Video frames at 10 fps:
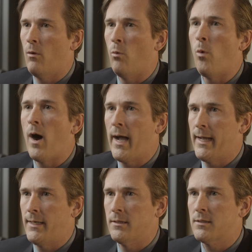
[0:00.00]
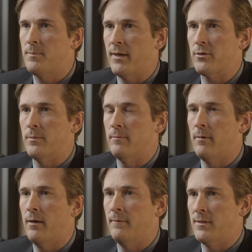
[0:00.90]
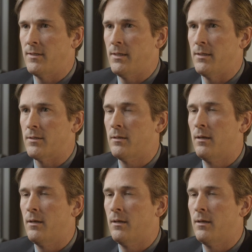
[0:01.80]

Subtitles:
a wide spectrum of disease,